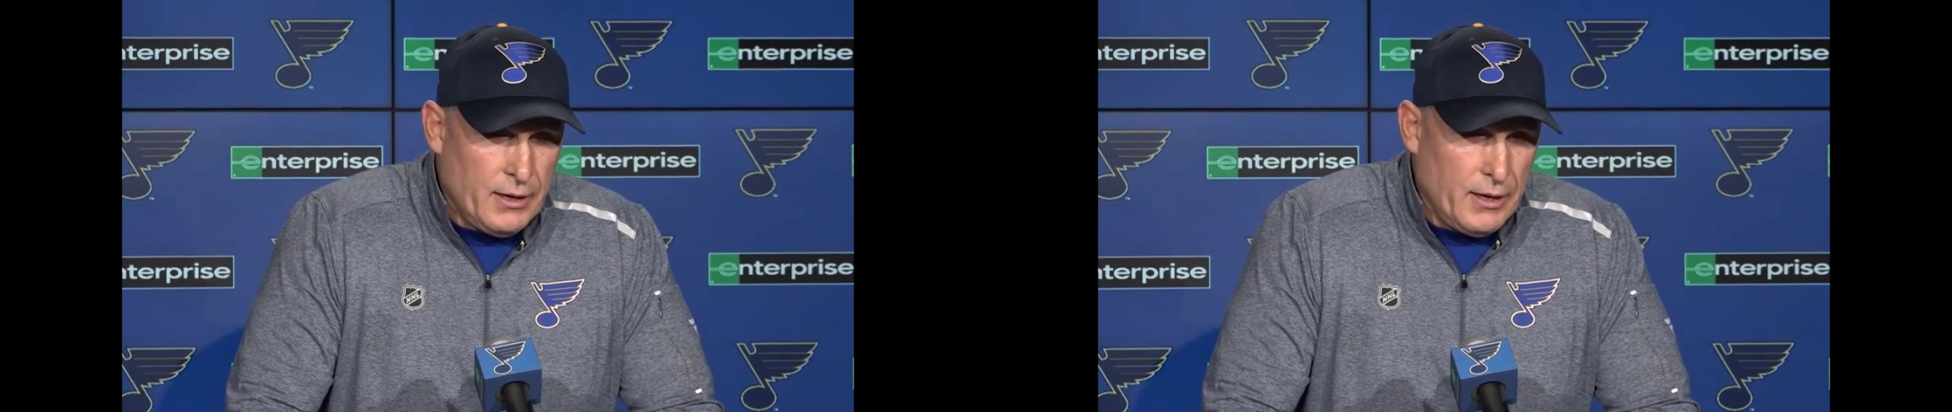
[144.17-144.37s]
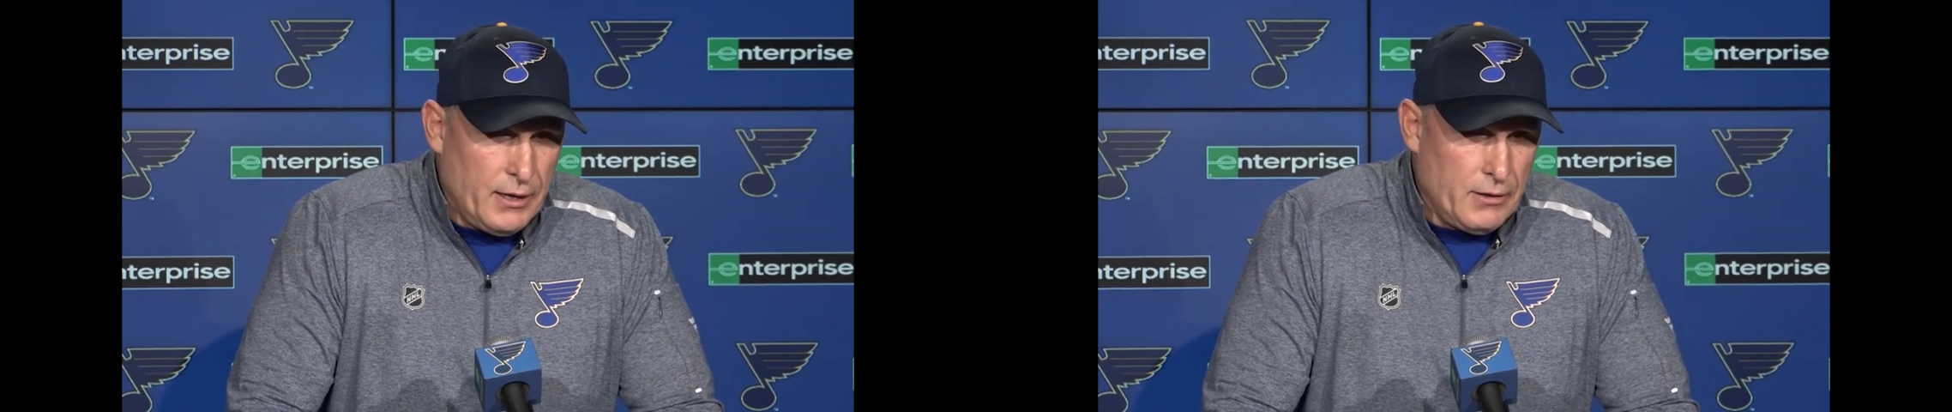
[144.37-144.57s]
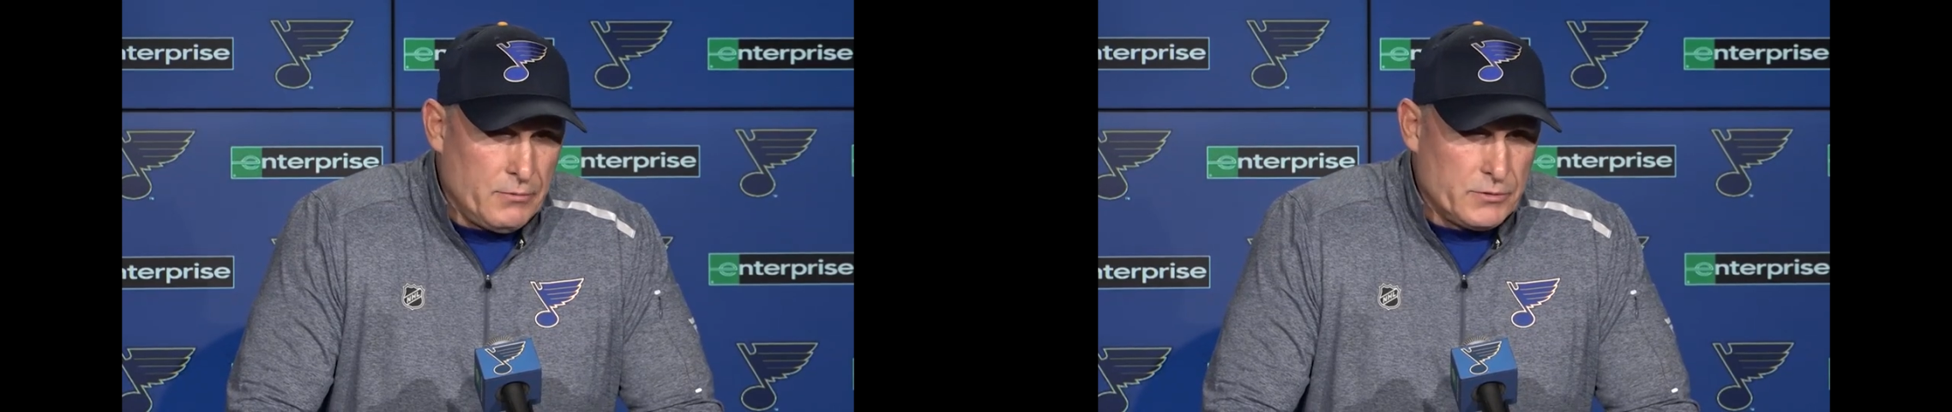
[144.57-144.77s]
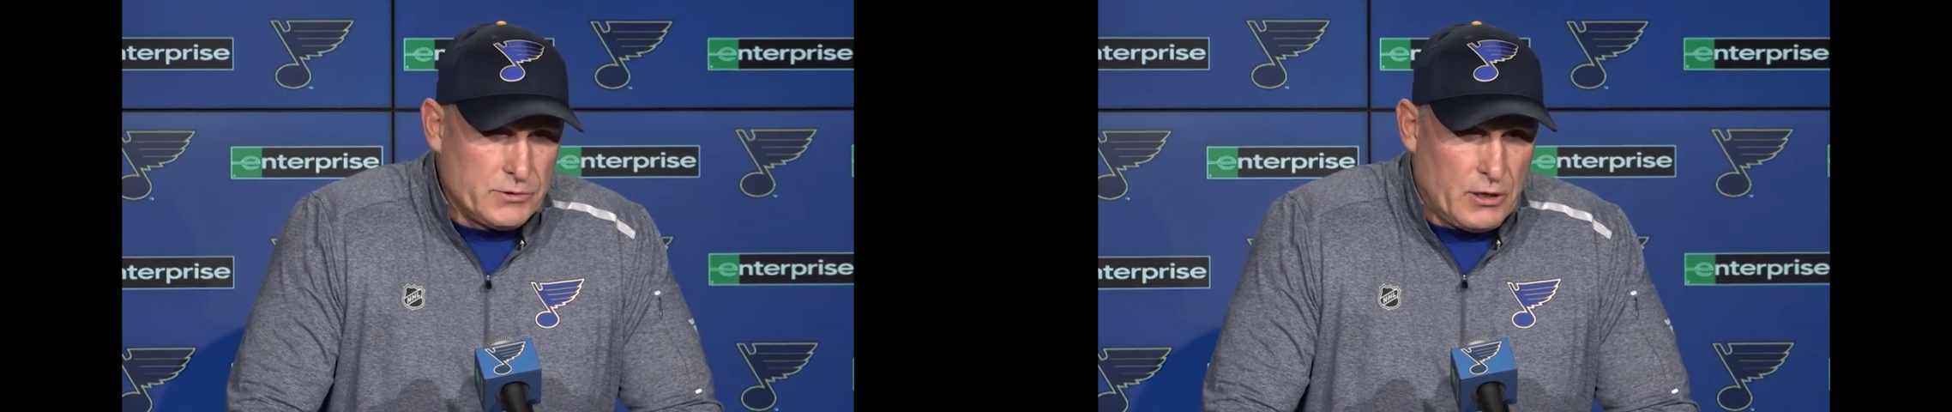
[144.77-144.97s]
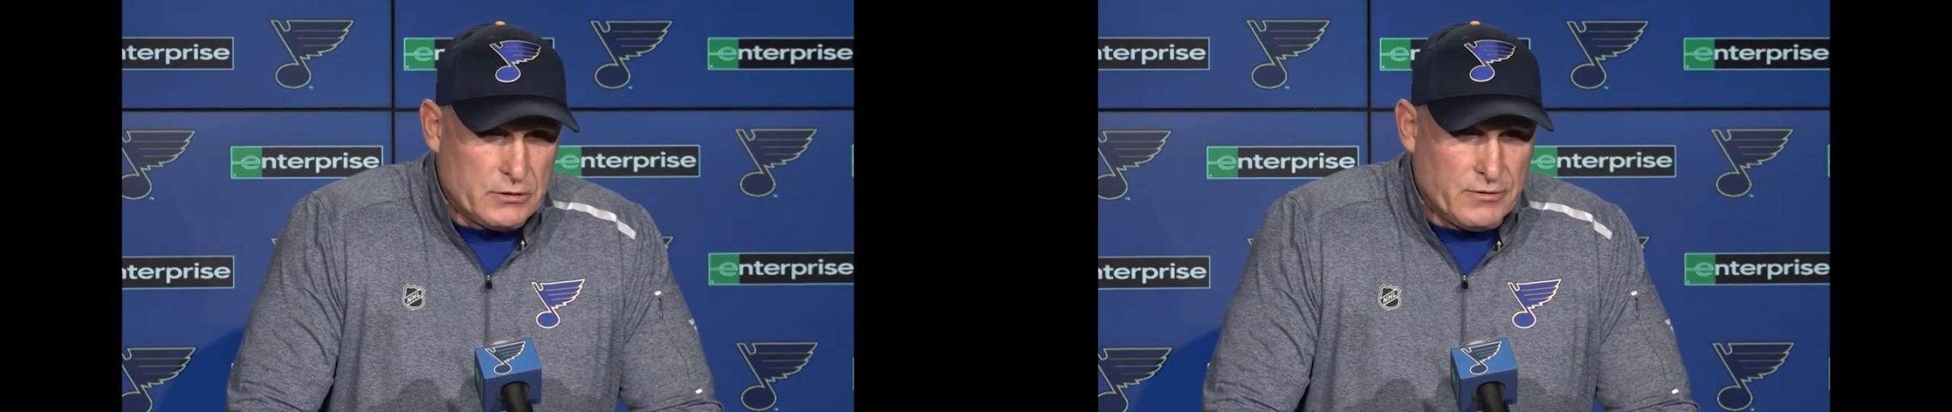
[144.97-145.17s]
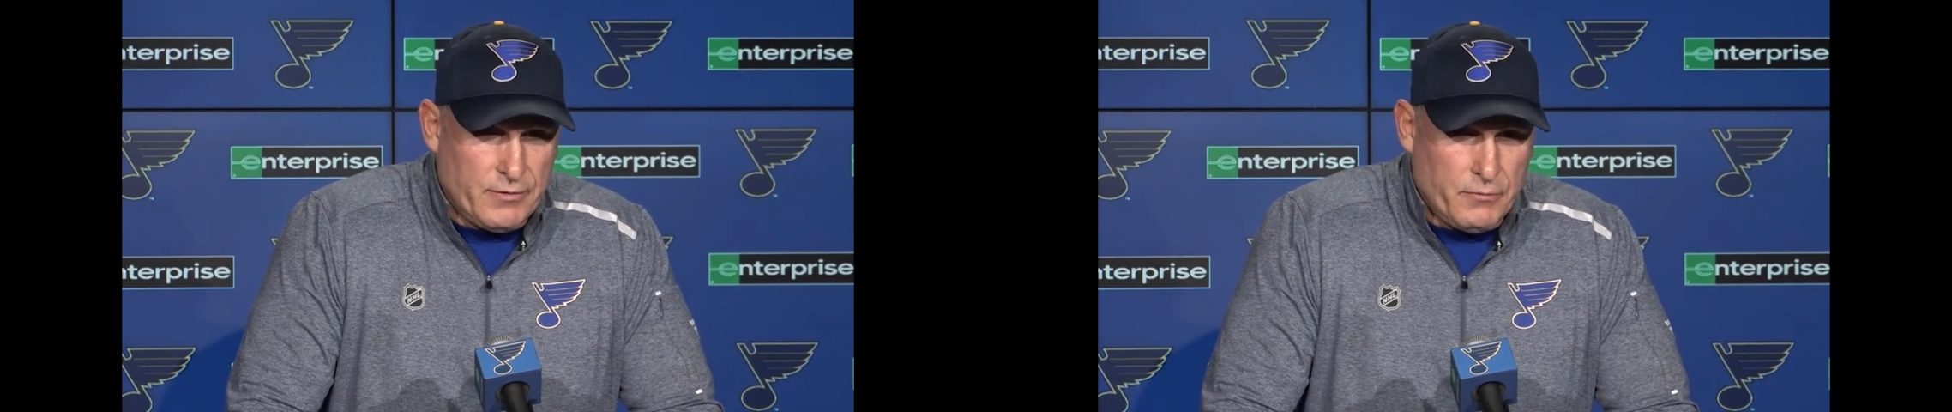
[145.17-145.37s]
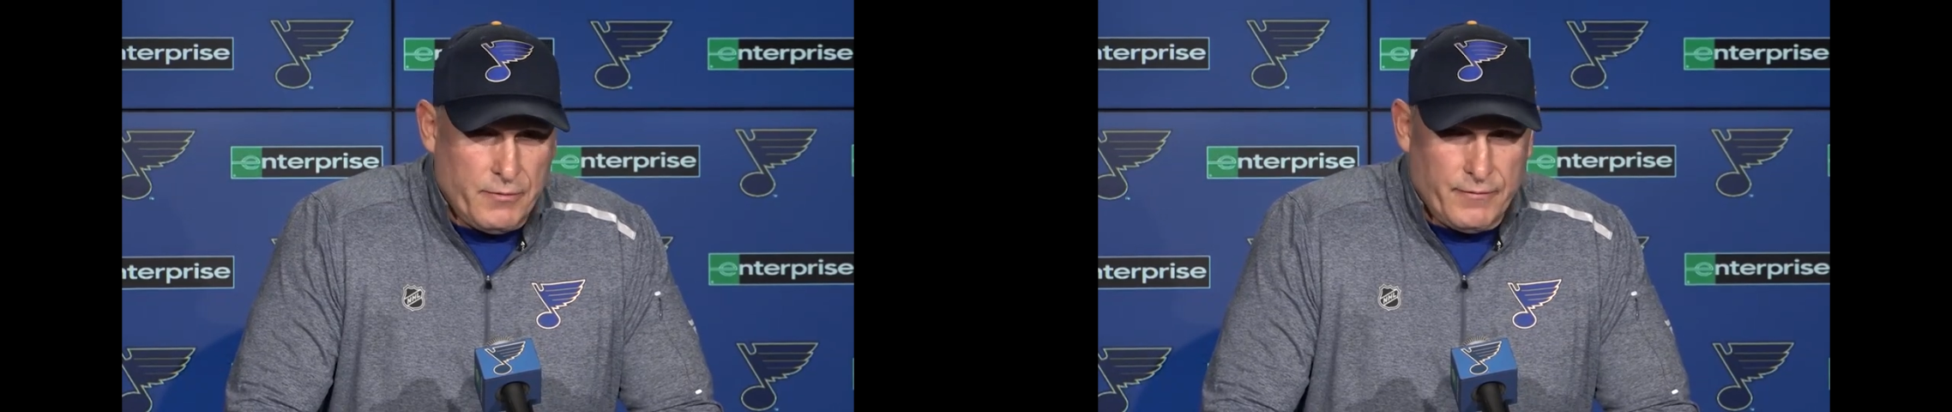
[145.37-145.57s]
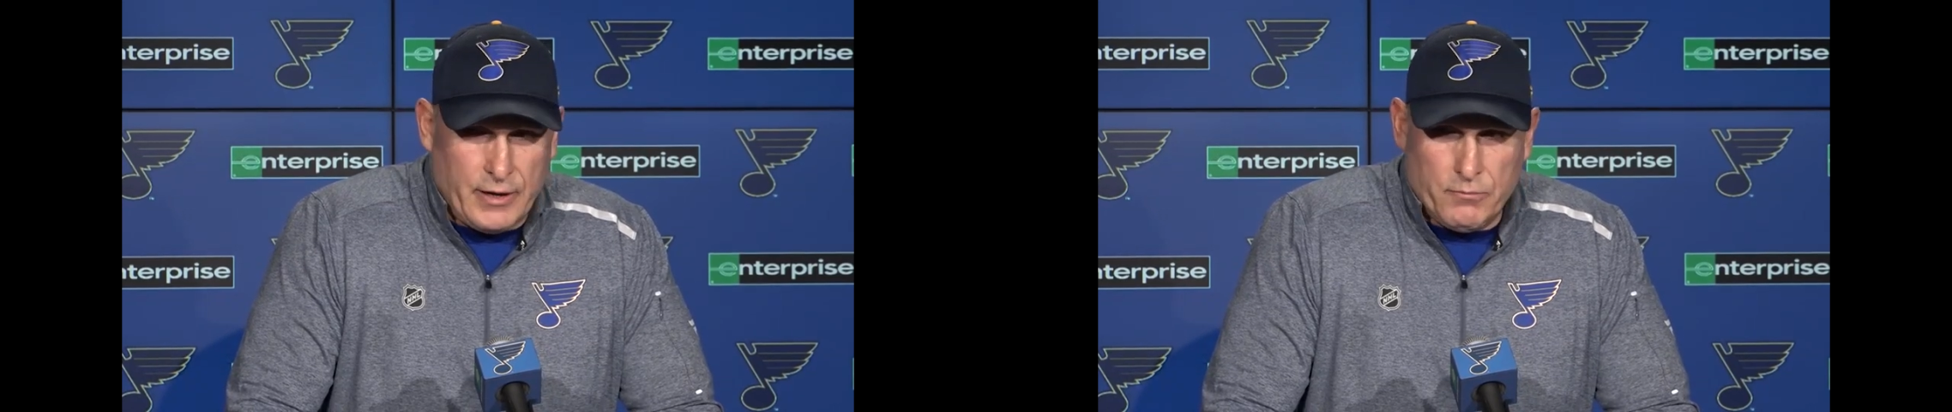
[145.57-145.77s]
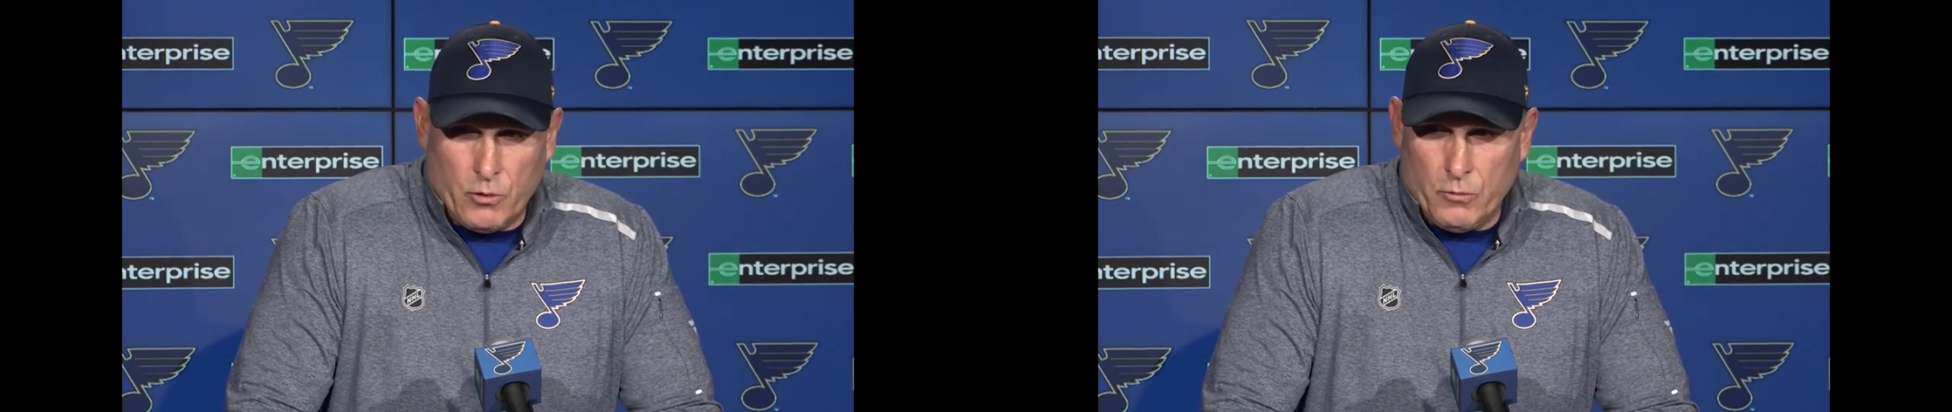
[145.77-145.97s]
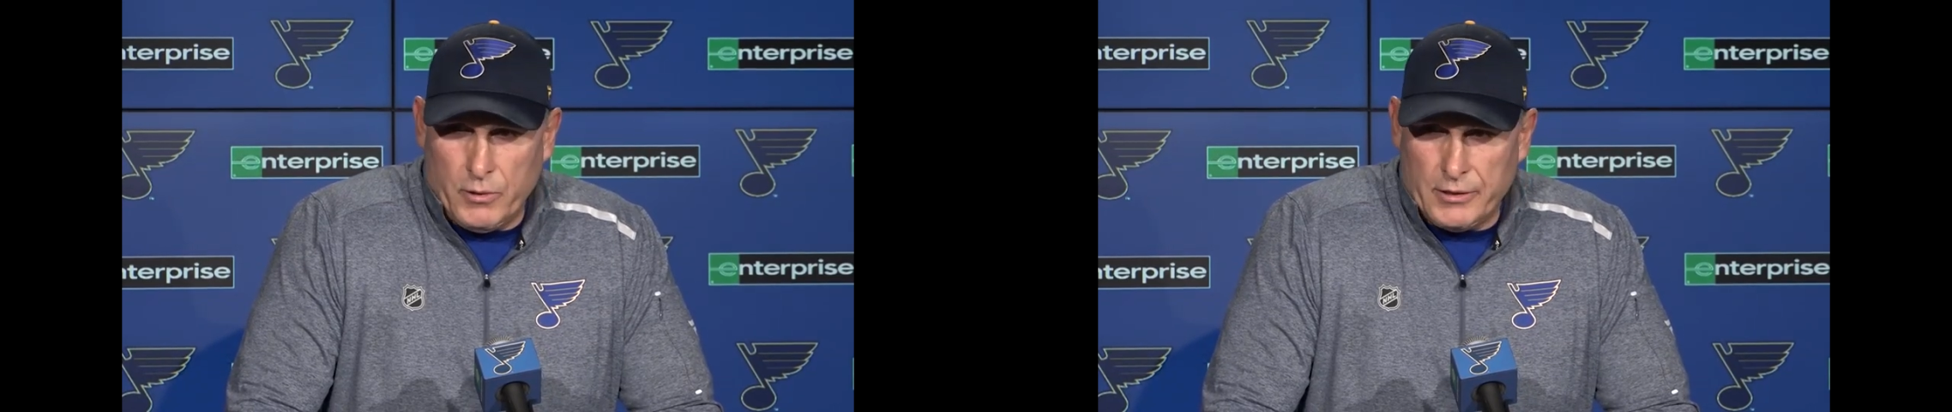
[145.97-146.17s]
And as a result of it, we've had
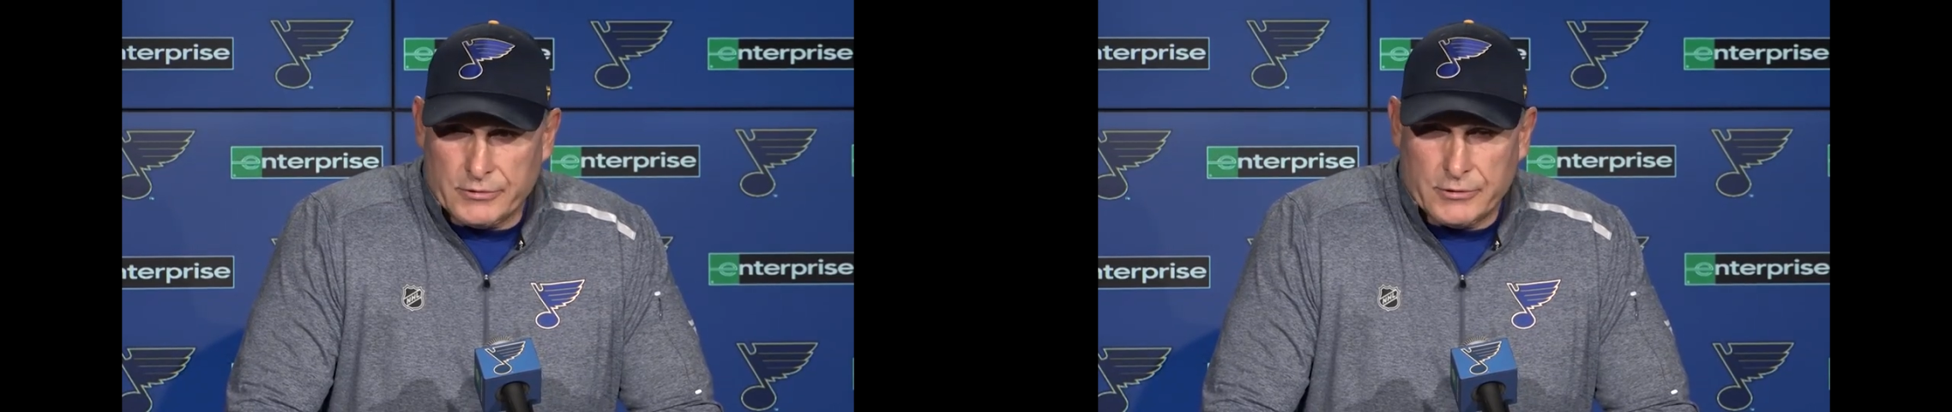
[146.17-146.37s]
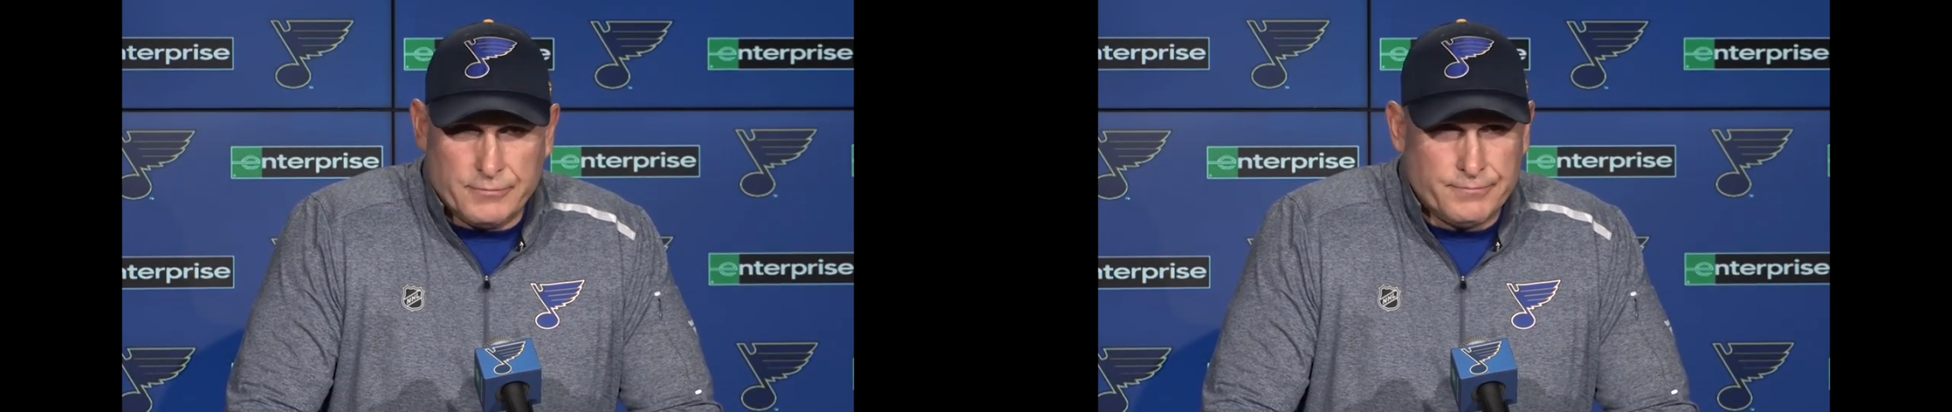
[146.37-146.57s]
more wins.